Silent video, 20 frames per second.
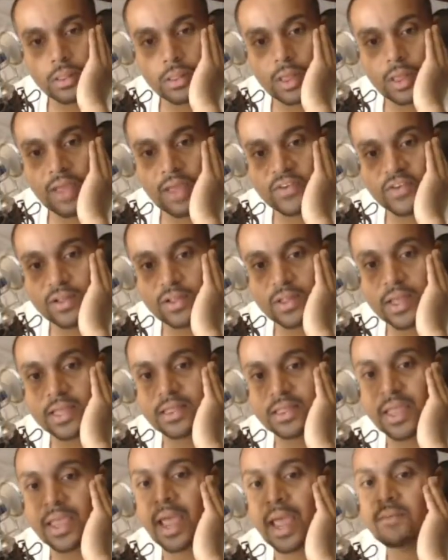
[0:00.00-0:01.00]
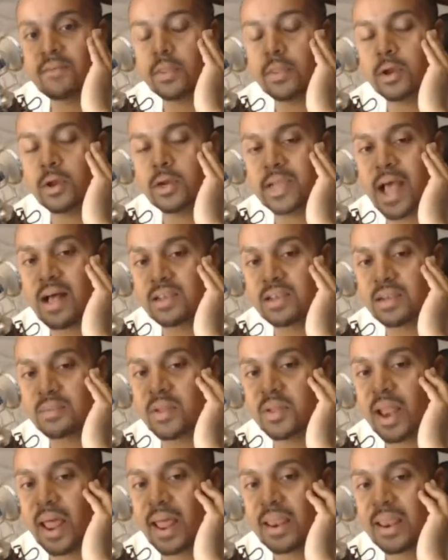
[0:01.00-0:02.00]
I feel like they're talented,
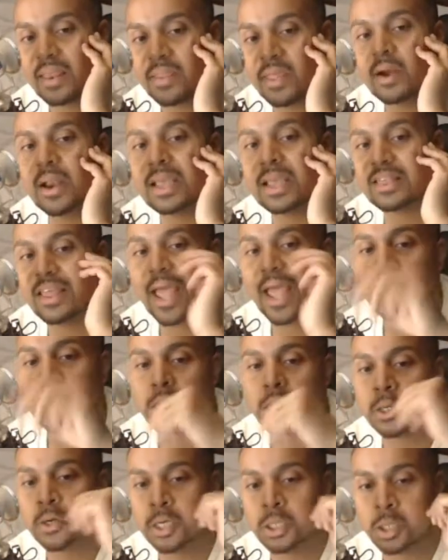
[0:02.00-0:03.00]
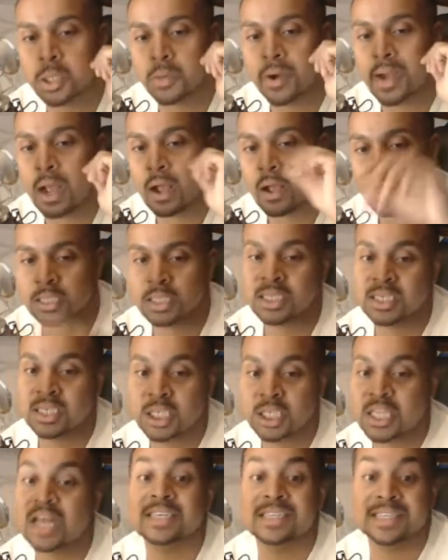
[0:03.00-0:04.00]
but they're like the Edge and Christian right now. It's
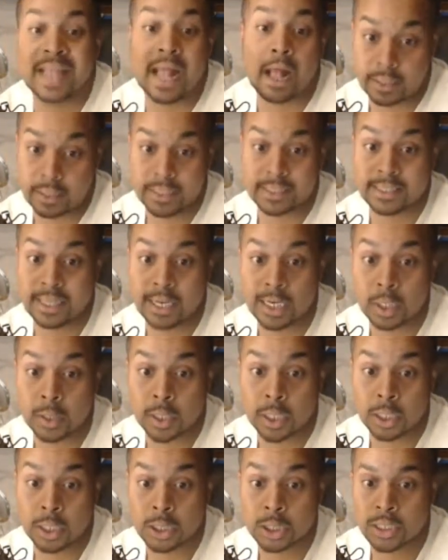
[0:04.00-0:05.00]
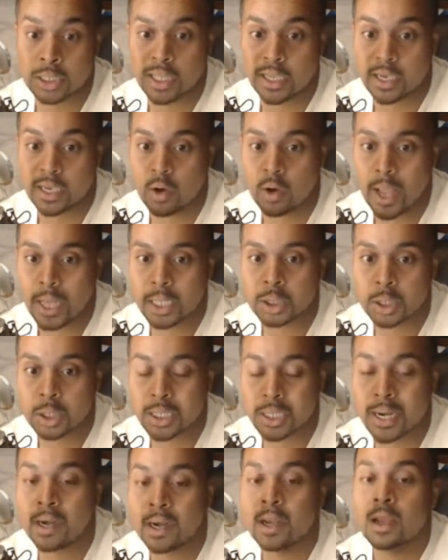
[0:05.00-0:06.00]
just not as talented as Edge and Christian. Like, Edge and
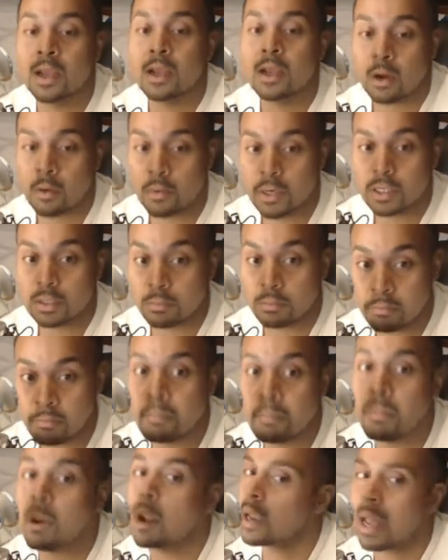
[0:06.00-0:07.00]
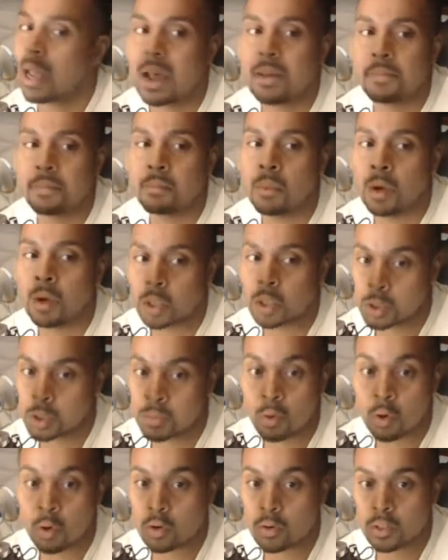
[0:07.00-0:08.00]
Christian had much more
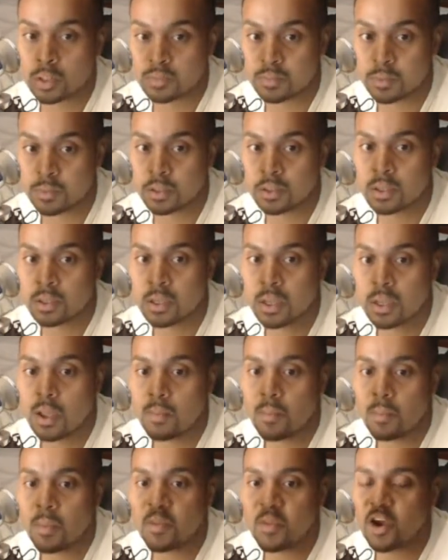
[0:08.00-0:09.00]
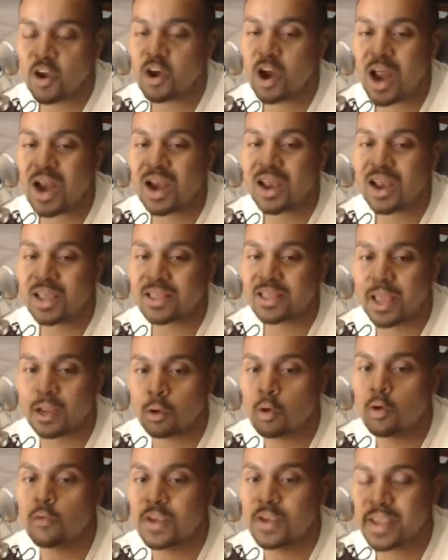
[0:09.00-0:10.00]
charisma, but they're kind of like that goofy
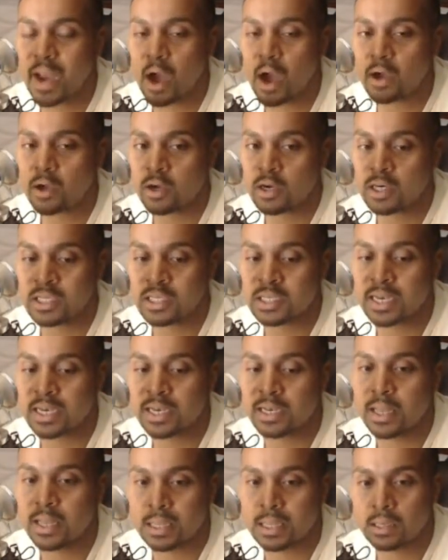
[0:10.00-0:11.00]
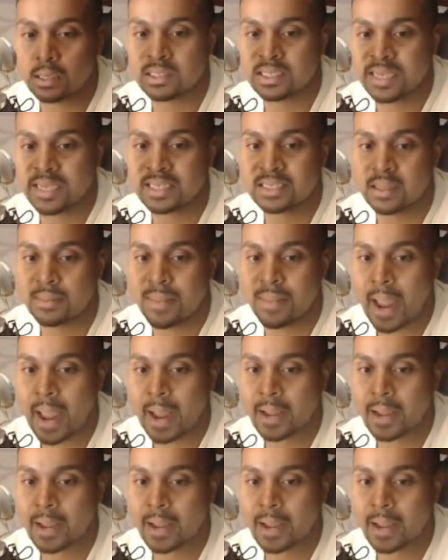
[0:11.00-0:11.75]
characters that did like little skits in the back.